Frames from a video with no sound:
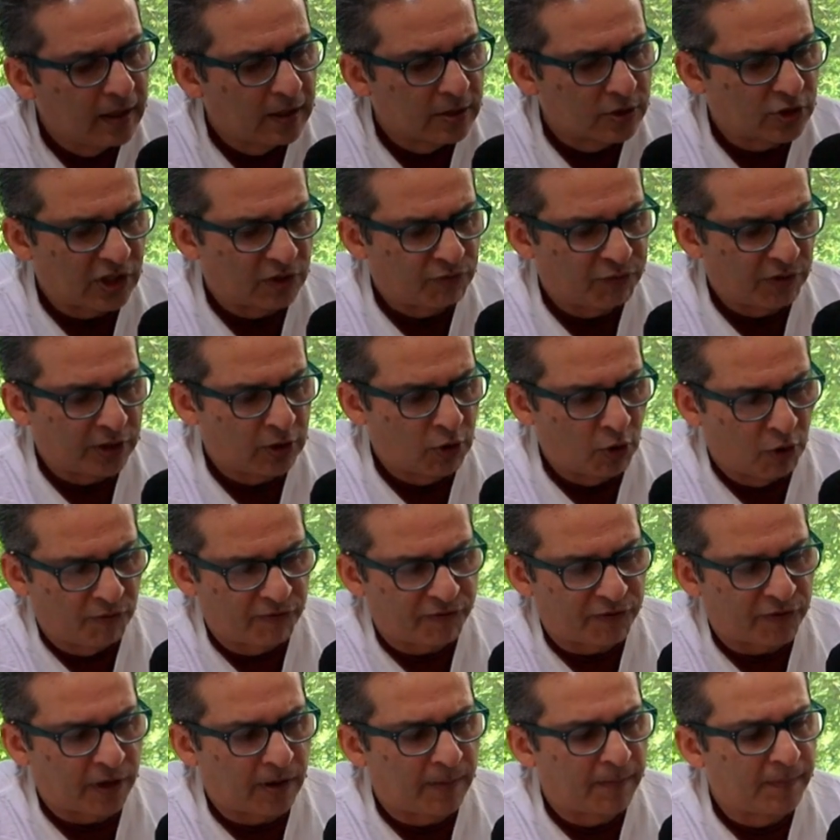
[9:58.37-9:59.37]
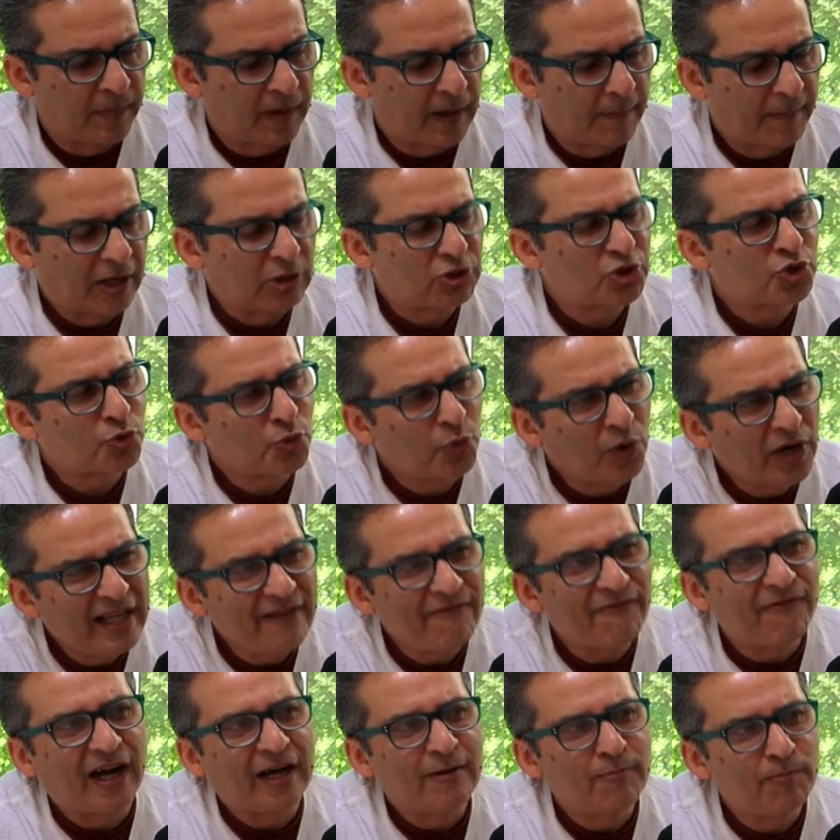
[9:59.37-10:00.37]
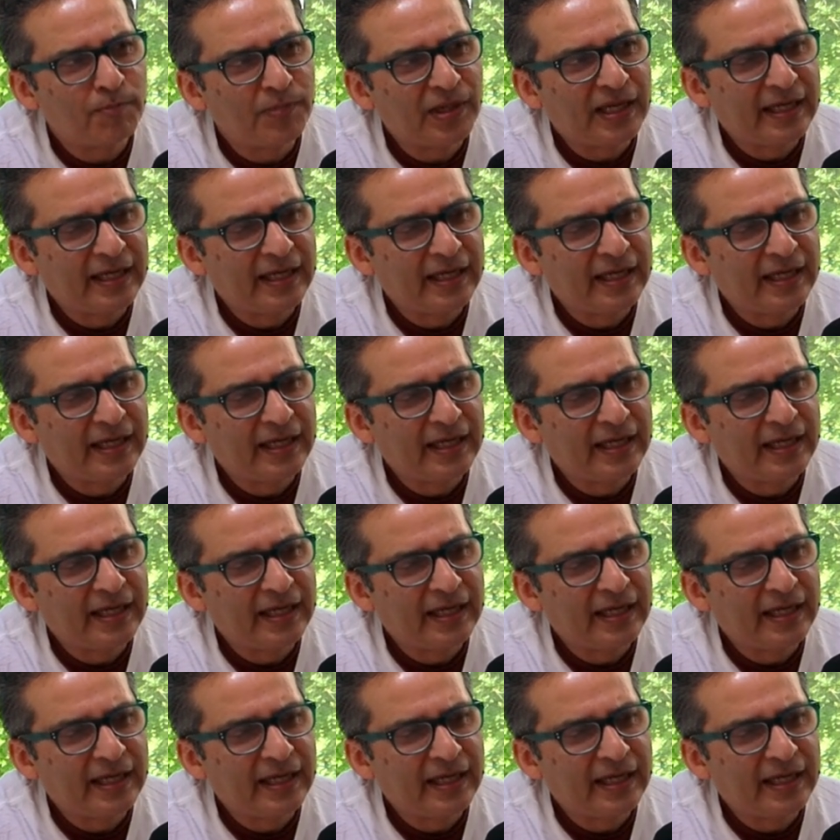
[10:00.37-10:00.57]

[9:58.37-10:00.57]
So it will go from about $25